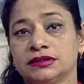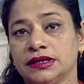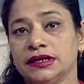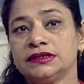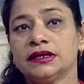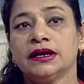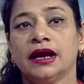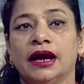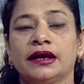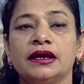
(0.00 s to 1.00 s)
seeds,
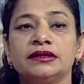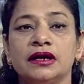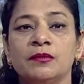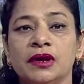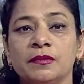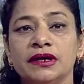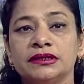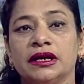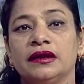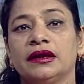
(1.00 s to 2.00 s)
agricultural
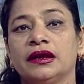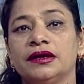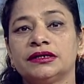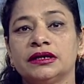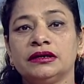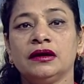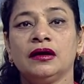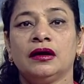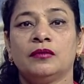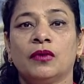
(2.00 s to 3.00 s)
implements and irrigation,
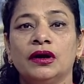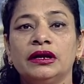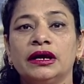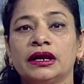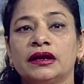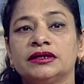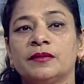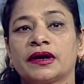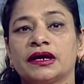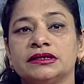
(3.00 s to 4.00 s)
modern
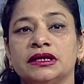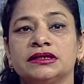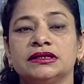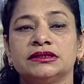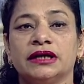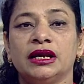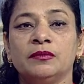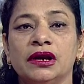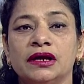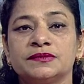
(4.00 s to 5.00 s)
agricultural practices such as
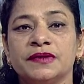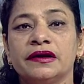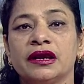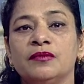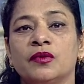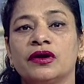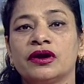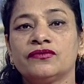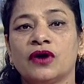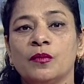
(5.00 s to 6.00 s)
animal husbandry,
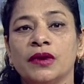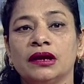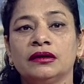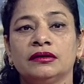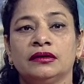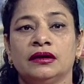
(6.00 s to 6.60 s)
poultry farming,